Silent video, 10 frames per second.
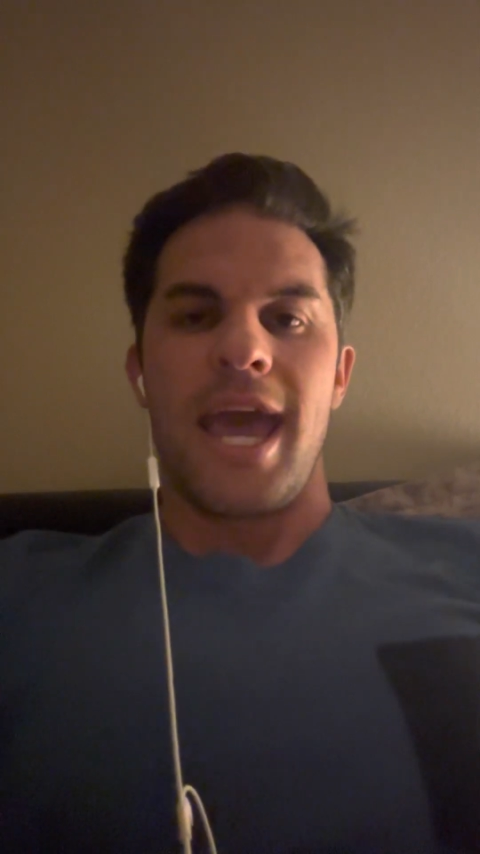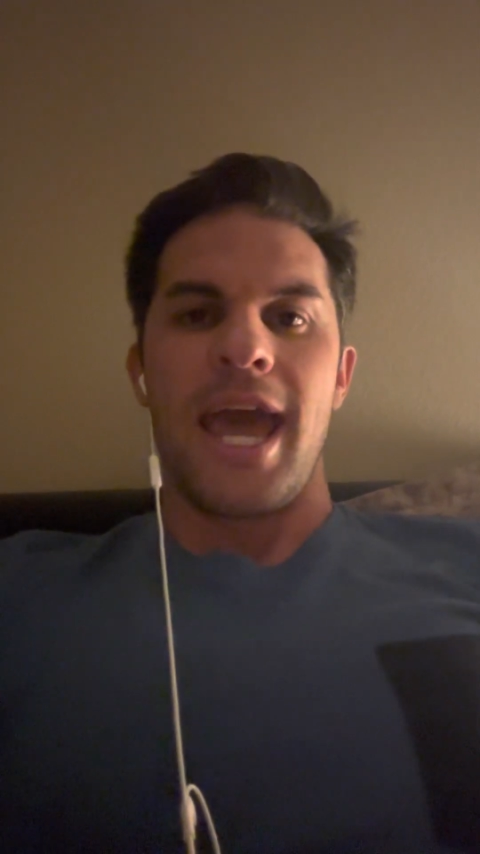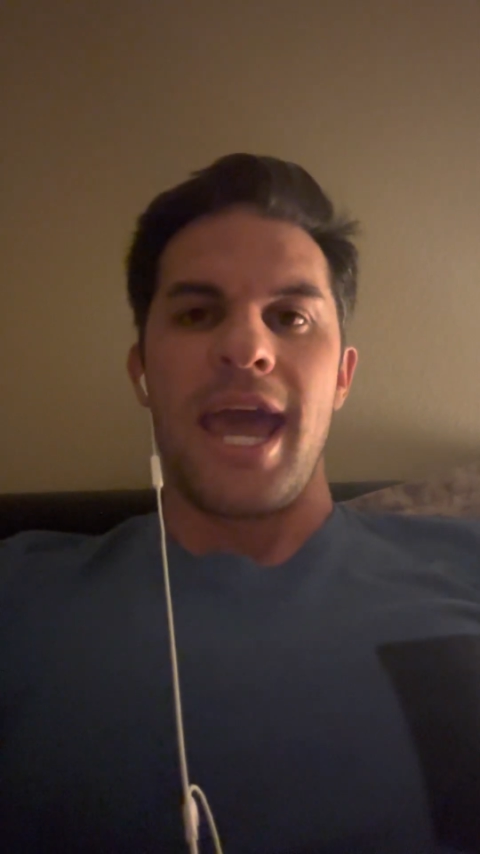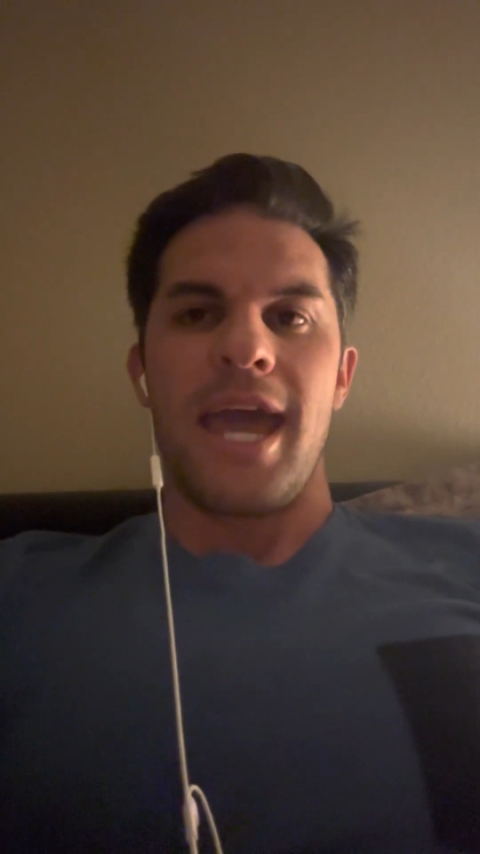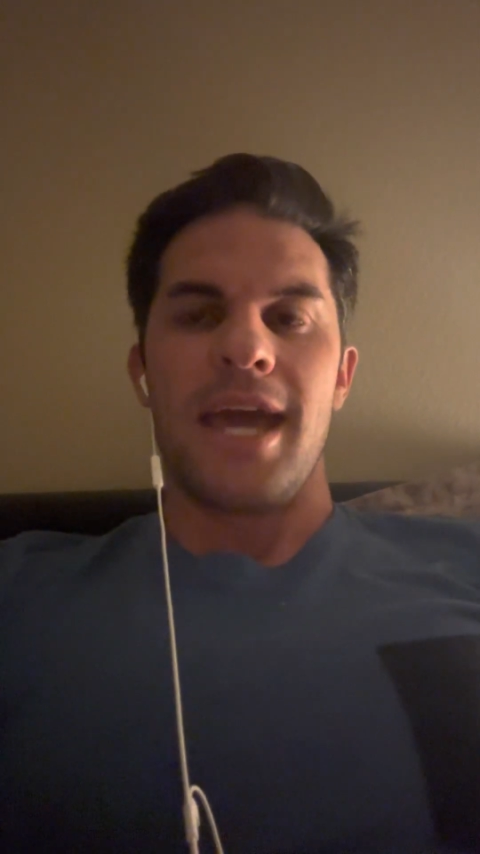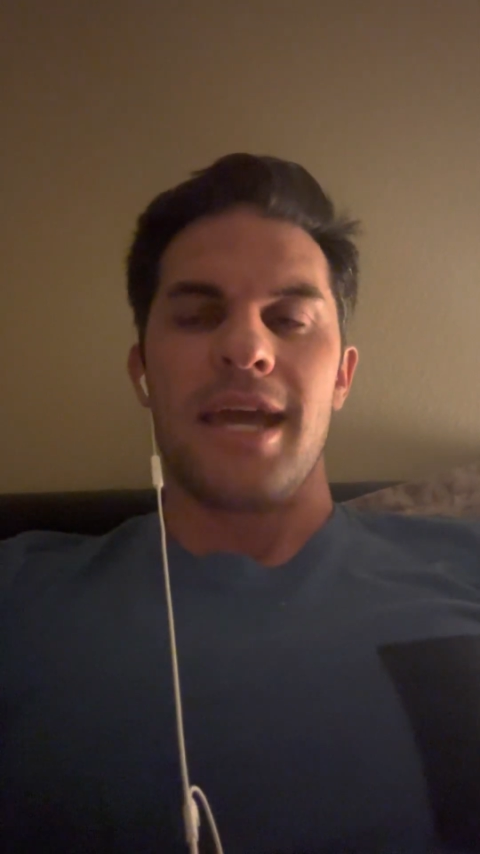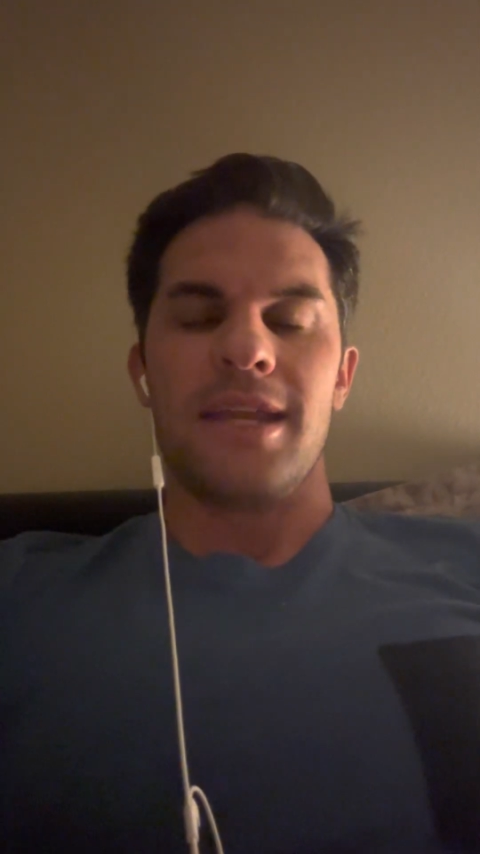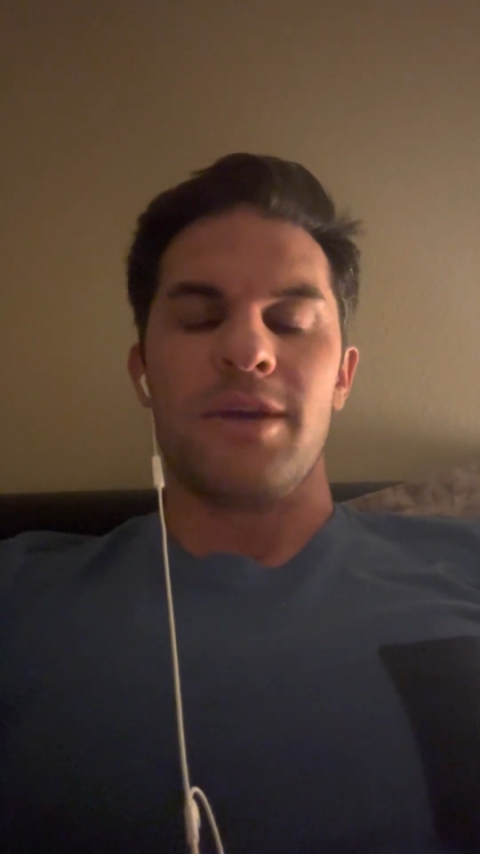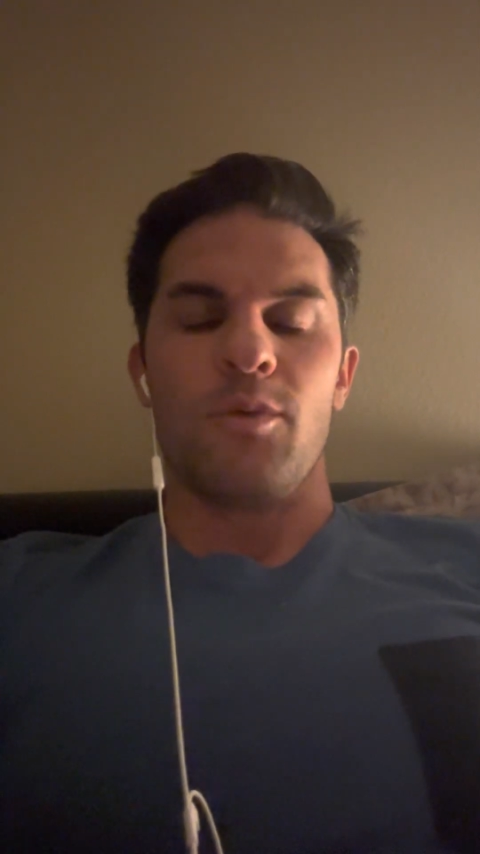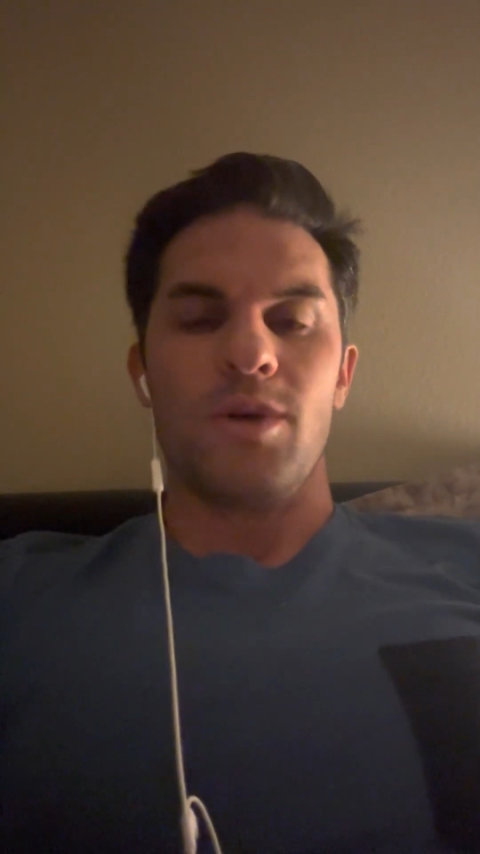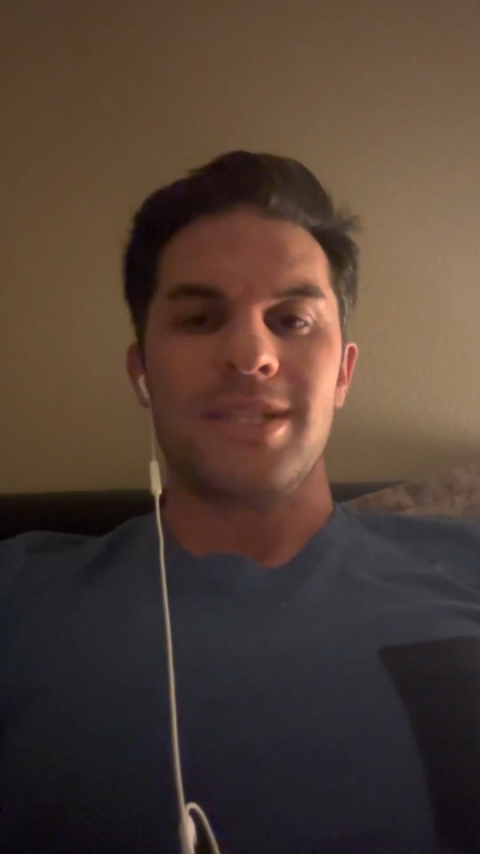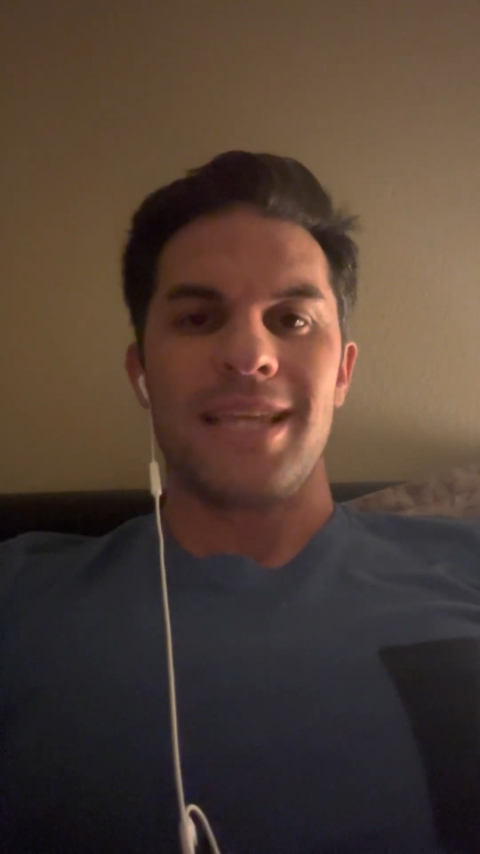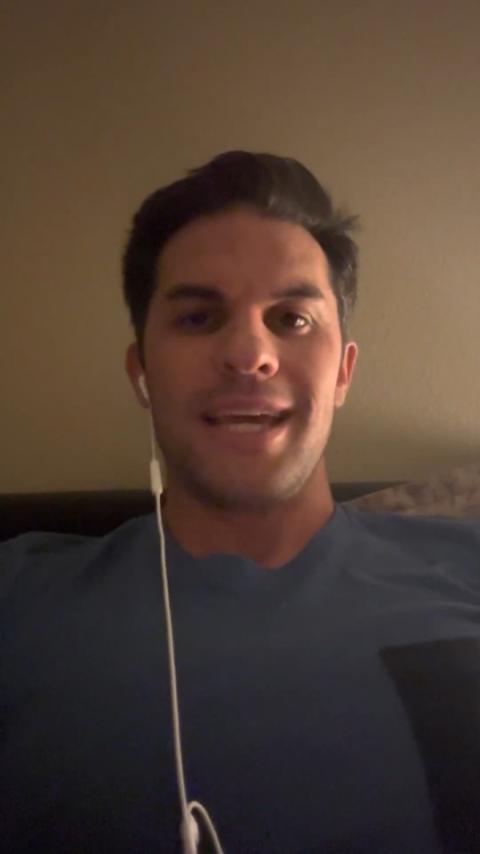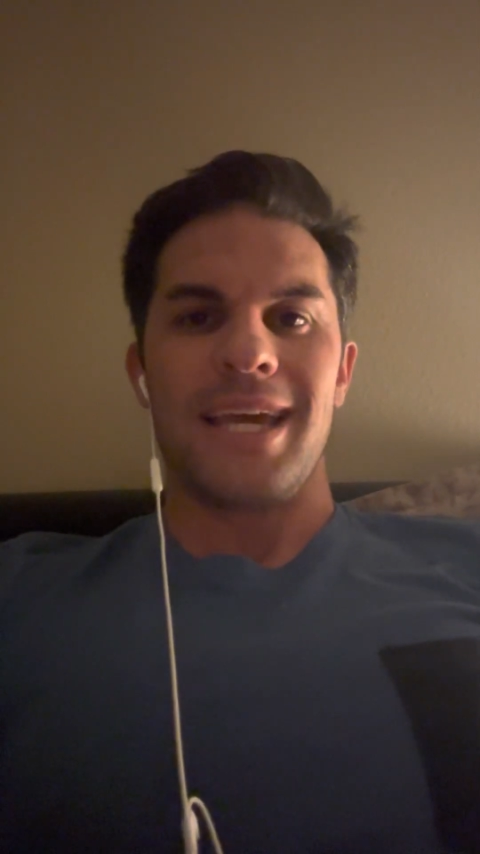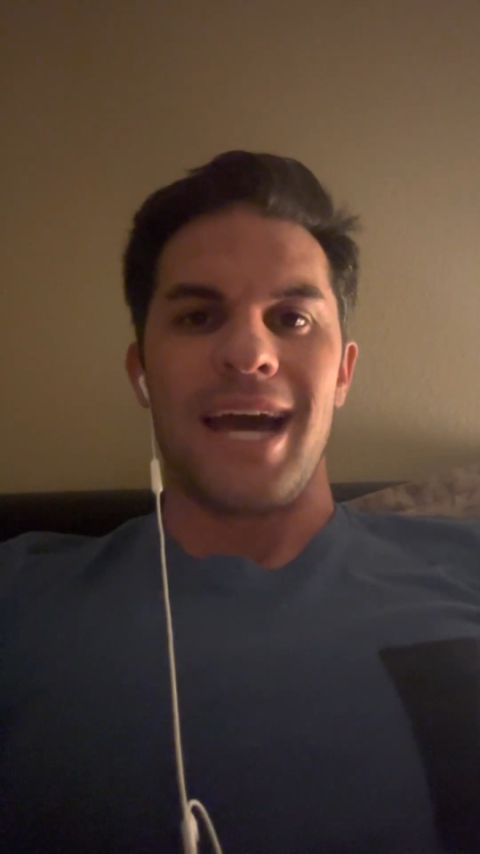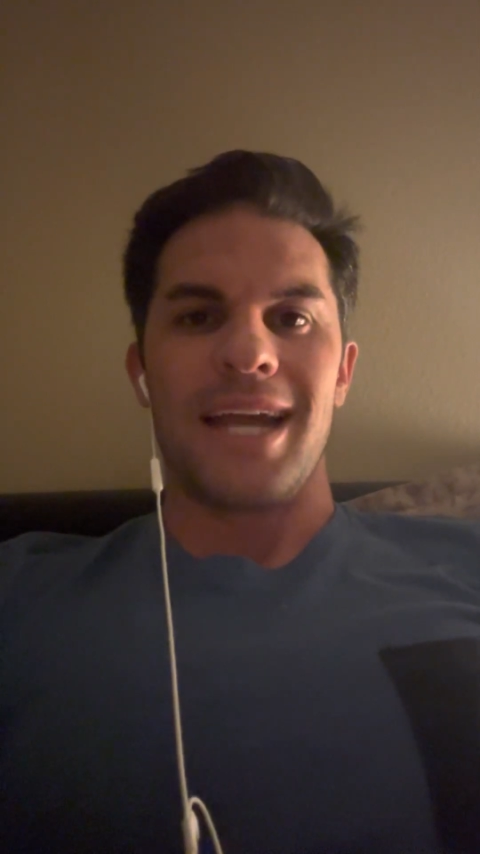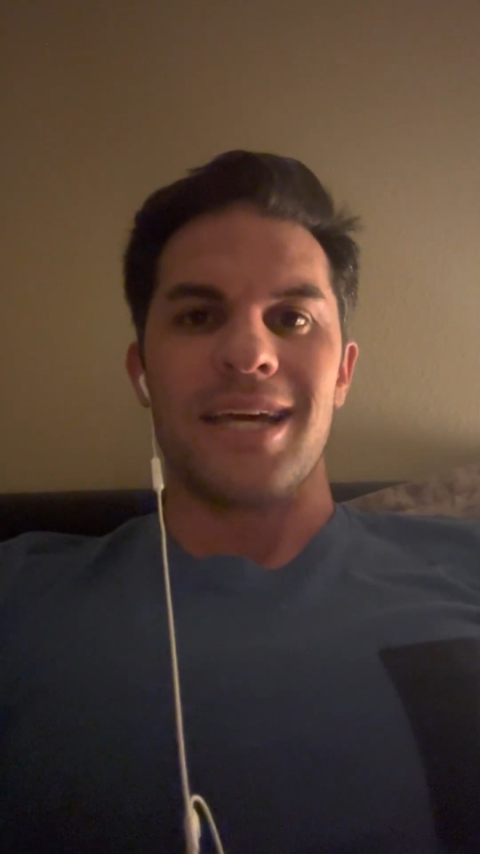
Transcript: And once they got